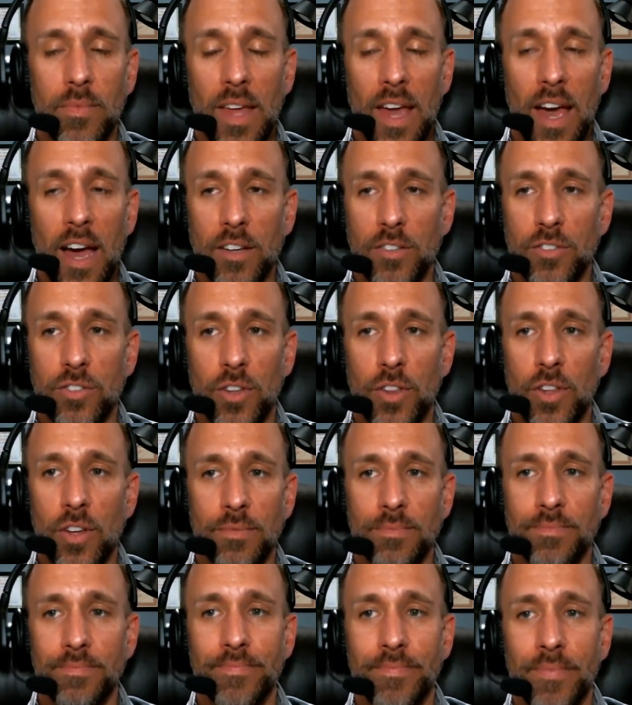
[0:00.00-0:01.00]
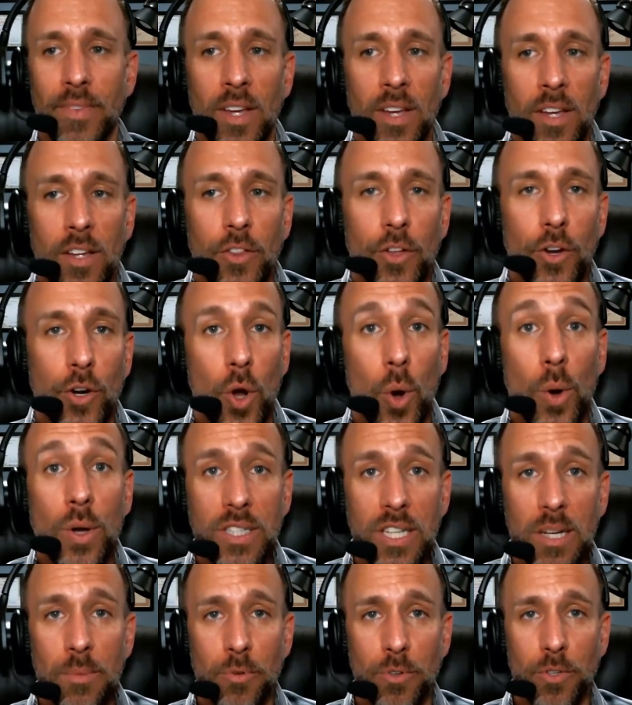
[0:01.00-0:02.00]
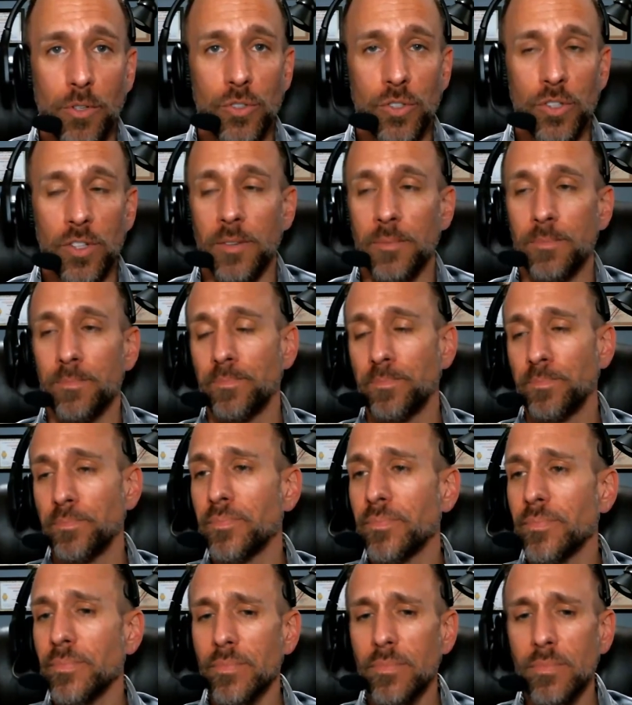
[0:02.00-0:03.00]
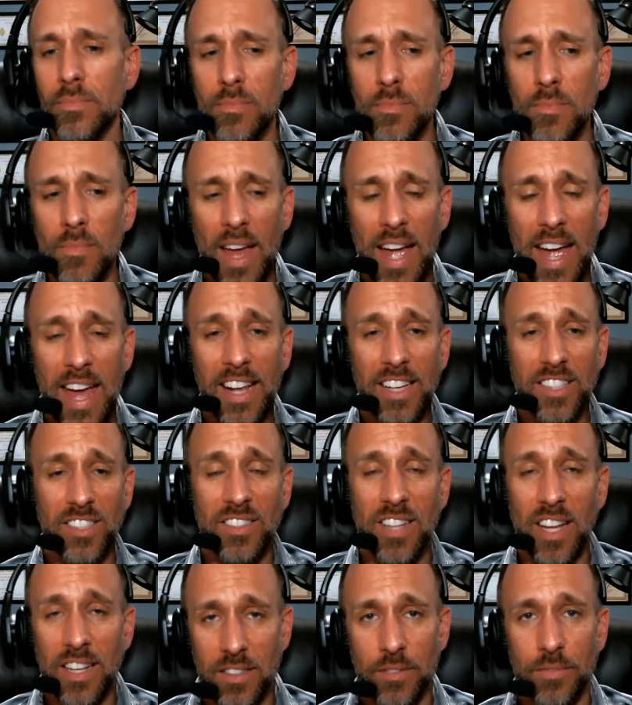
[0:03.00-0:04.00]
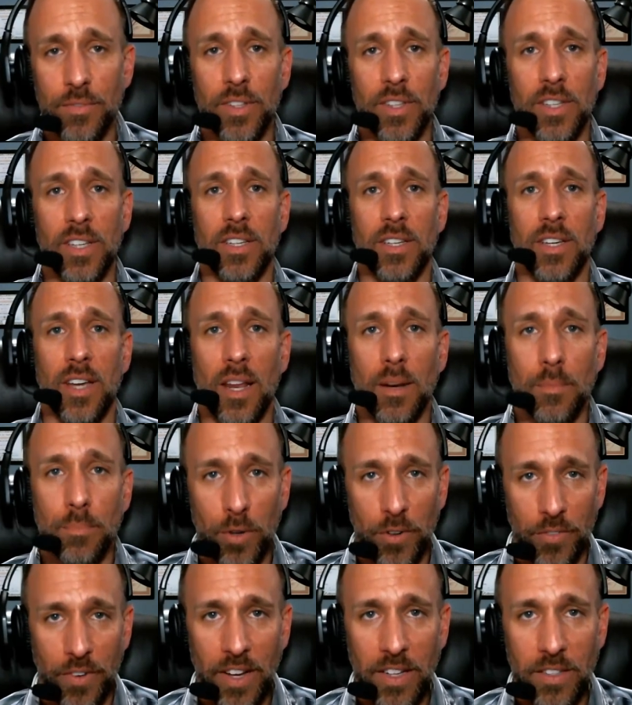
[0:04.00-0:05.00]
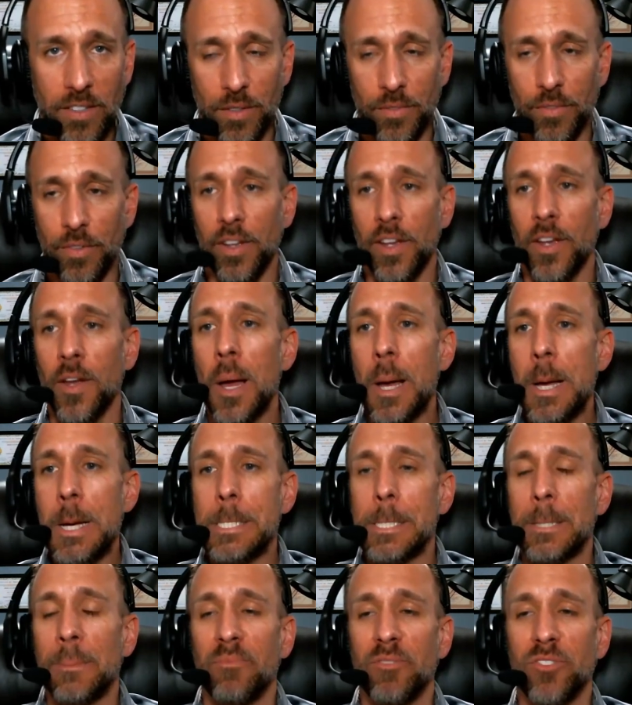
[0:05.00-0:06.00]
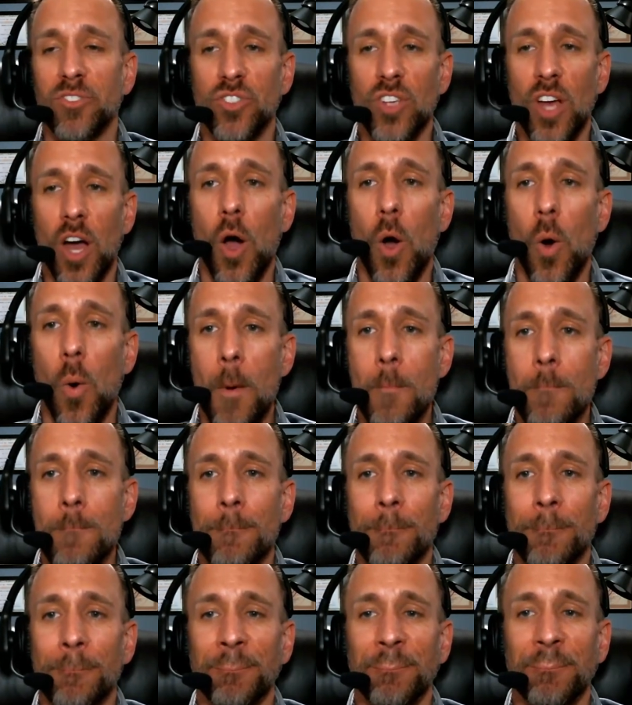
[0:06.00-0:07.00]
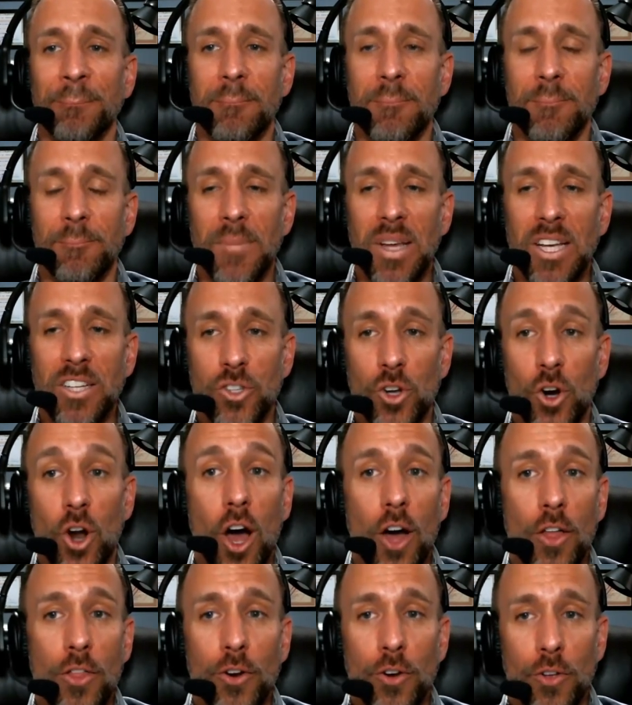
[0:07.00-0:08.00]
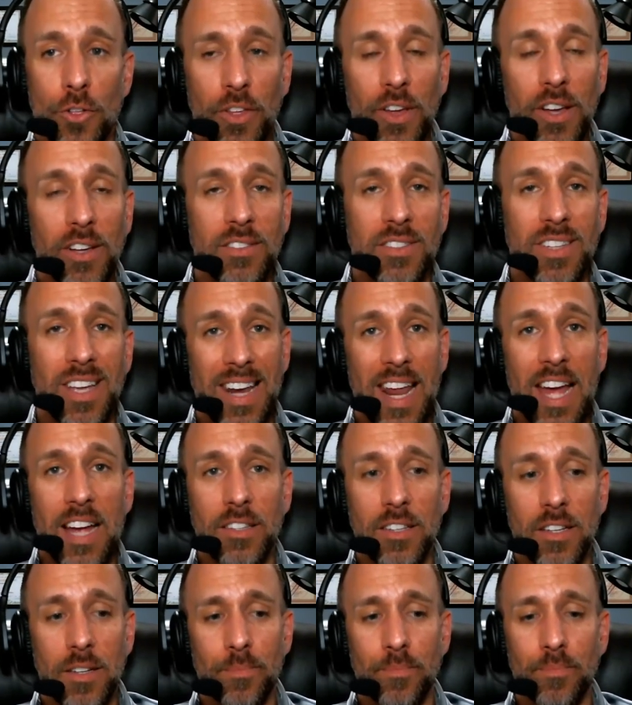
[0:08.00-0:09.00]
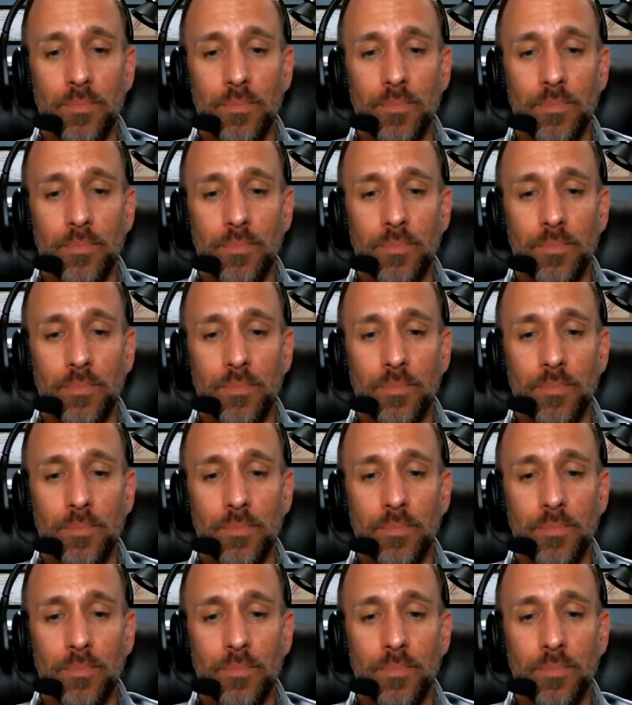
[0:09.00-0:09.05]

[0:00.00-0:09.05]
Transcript: so that they're going deeper usually and extensively and pervasively. So is there other things connected?